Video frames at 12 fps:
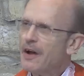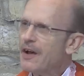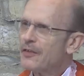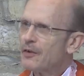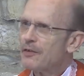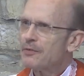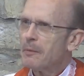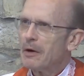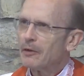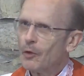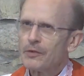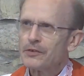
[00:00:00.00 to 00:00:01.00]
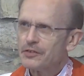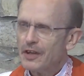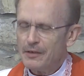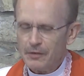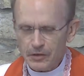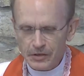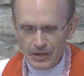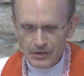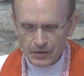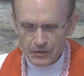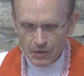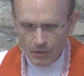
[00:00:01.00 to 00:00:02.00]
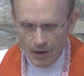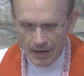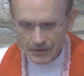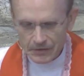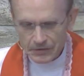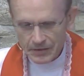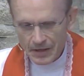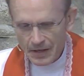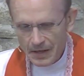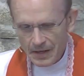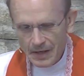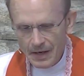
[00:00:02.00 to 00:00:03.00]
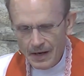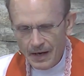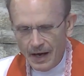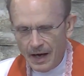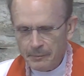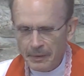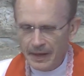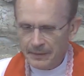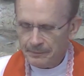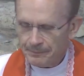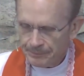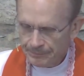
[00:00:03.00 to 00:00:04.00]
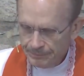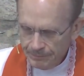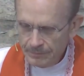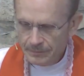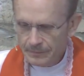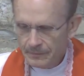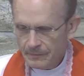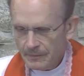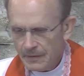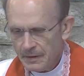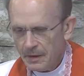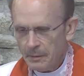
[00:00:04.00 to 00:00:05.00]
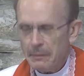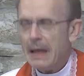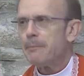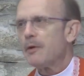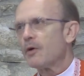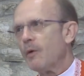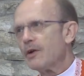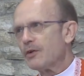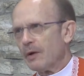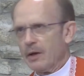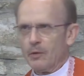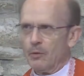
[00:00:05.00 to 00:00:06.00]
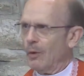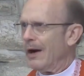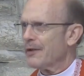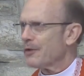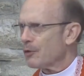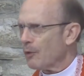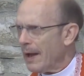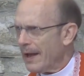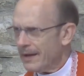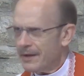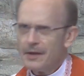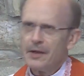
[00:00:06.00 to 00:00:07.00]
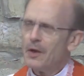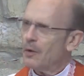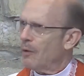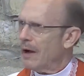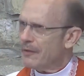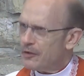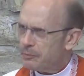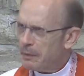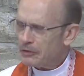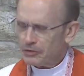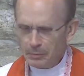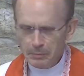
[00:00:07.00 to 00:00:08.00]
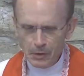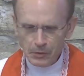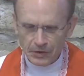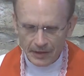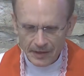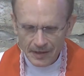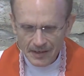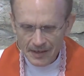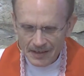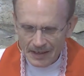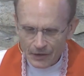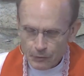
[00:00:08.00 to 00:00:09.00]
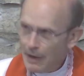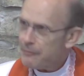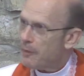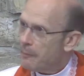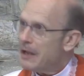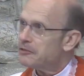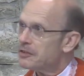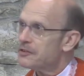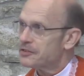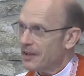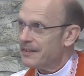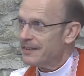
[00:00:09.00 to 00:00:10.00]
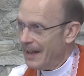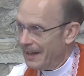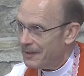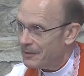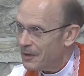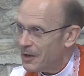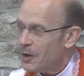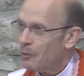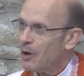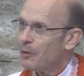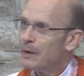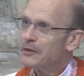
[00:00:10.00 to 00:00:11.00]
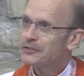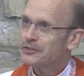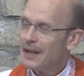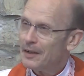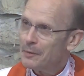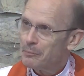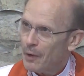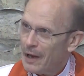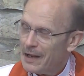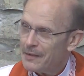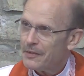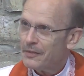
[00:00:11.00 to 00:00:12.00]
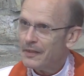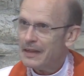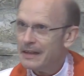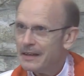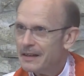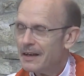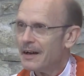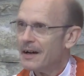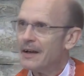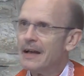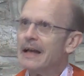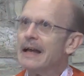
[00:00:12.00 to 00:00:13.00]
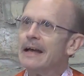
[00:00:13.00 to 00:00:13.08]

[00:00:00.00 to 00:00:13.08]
Father and from our Lord and Savior Jesus Christ. Amen. Maybe you're wondering why the red? Why the special music? It's Reformation Sunday, where we celebrate the uh,